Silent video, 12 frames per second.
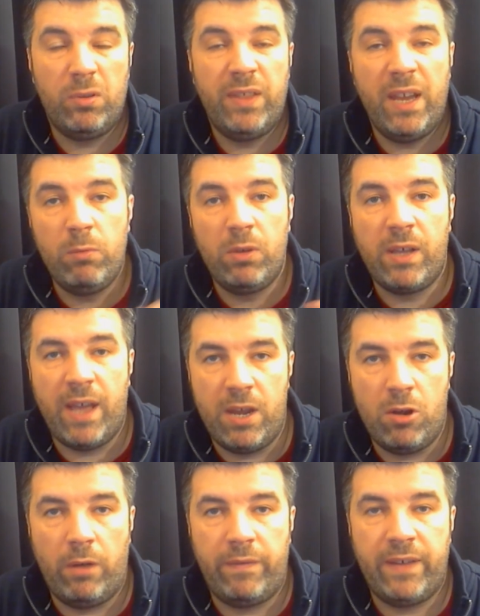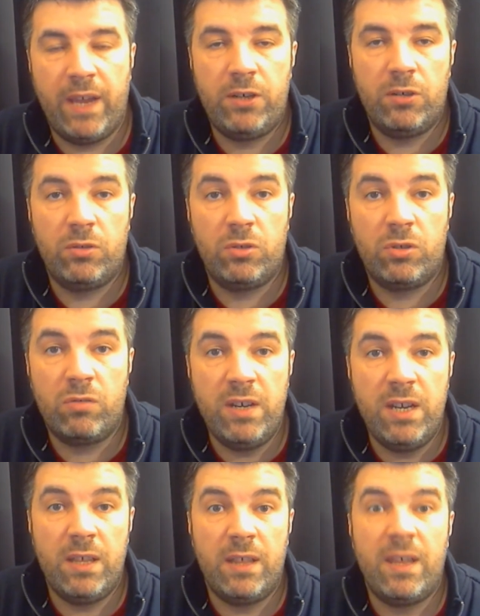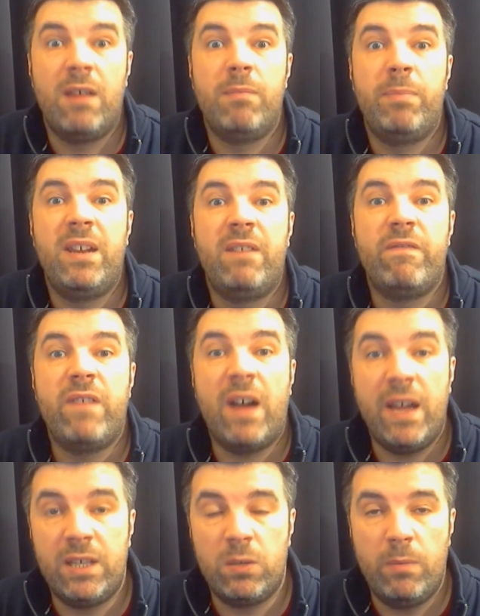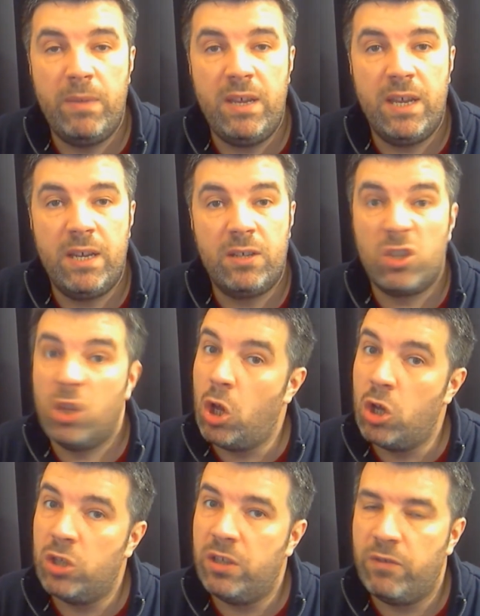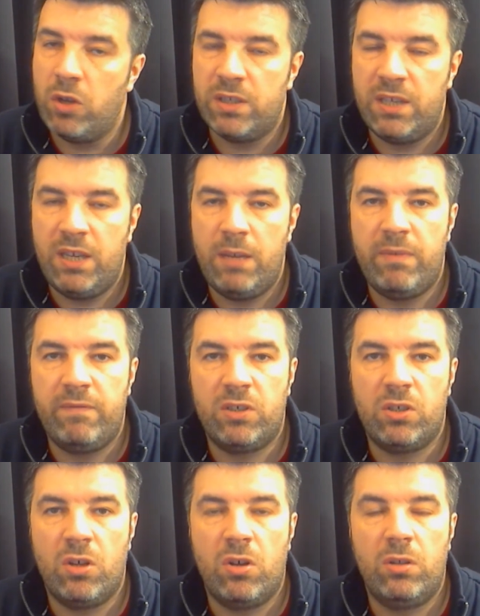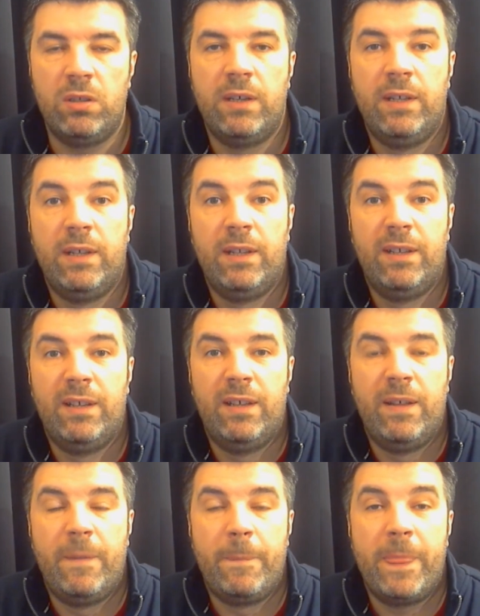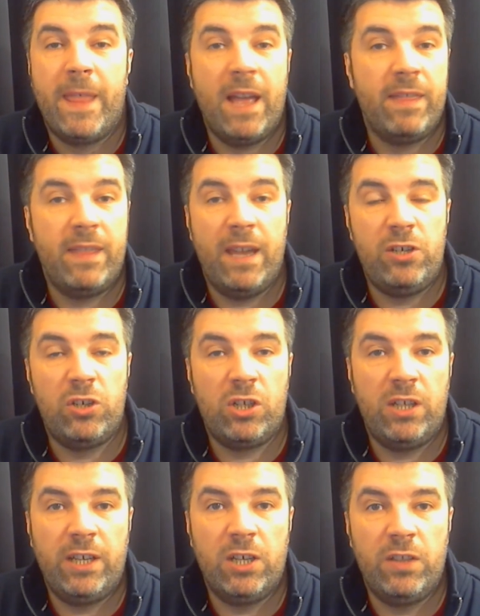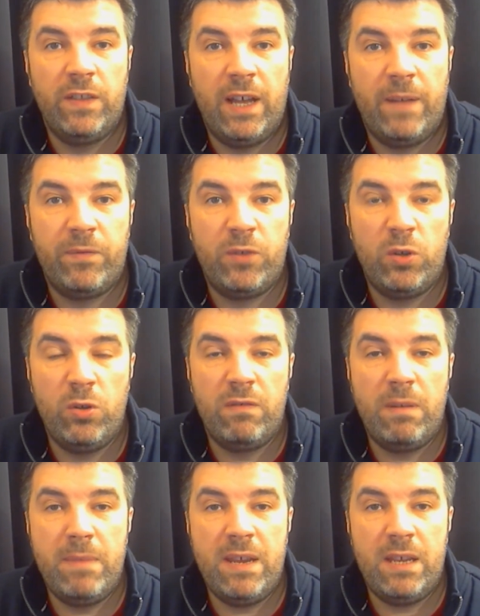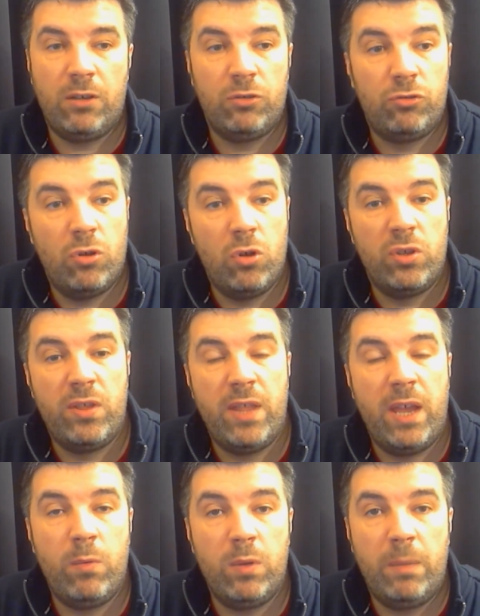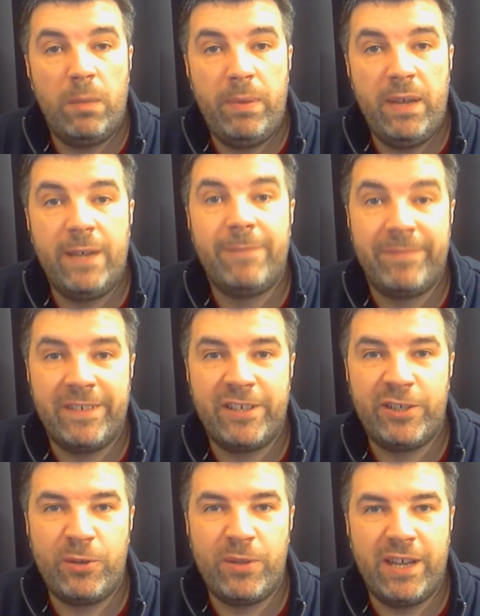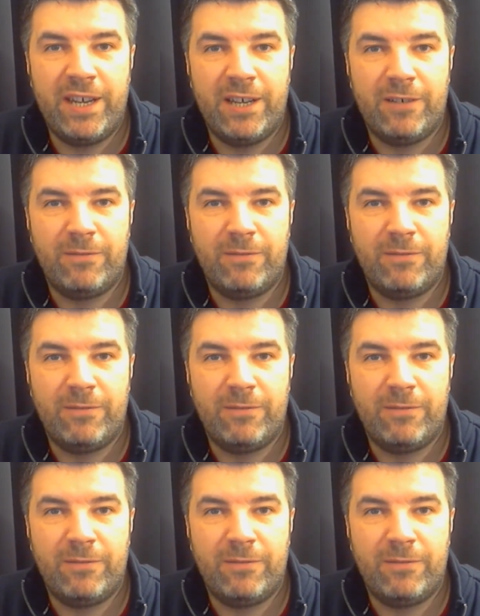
They will get a notification on the screen that they've been invited to a meeting, so long as they've got Team installed. And they just click on that, do their in-meeting controls, and they will appear. Let's do that now.